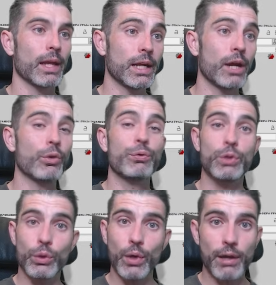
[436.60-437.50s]
And now, if
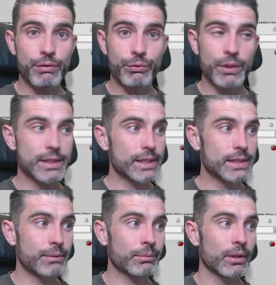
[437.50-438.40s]
you do have an event
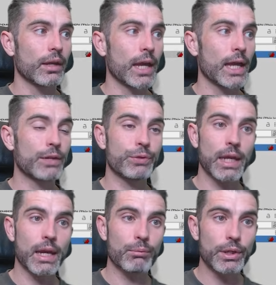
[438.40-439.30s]
system, and if the
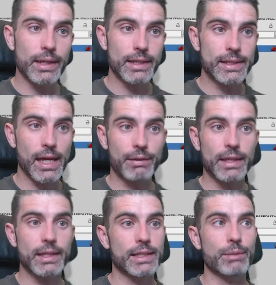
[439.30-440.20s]
camera does have
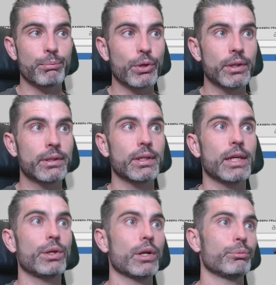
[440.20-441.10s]
that nice component,
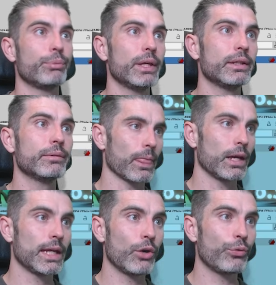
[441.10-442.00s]
and you hit on play,
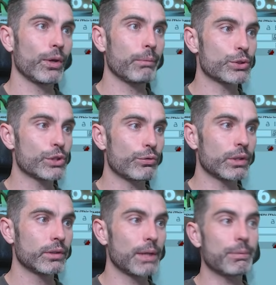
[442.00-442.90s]
and now if I mouse
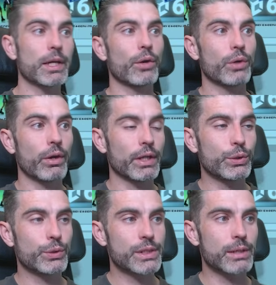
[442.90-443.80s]
over, if there you go, now I
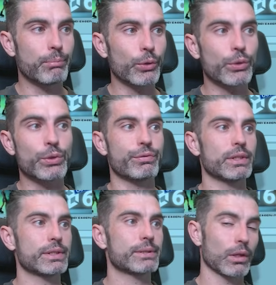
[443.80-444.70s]
do see both those
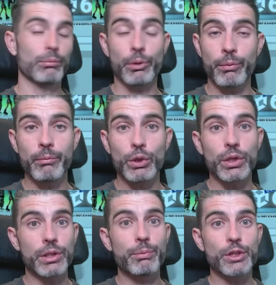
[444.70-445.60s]
events. But remember, you
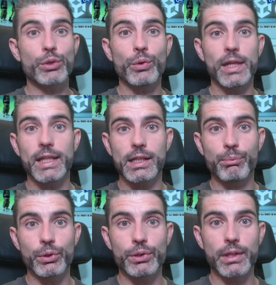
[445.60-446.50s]
need to make sure to add that
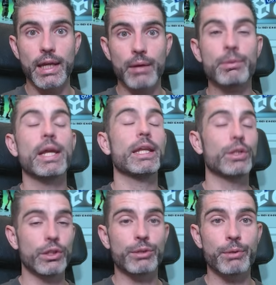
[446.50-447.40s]
component to the camera and
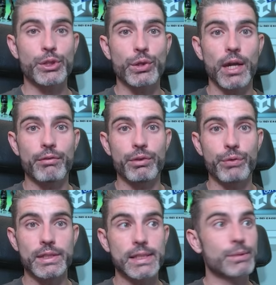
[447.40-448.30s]
you need to make sure you have an
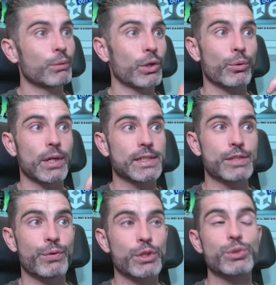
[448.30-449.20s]
event system, otherwise
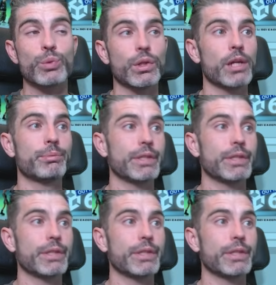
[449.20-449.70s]
these functions will not be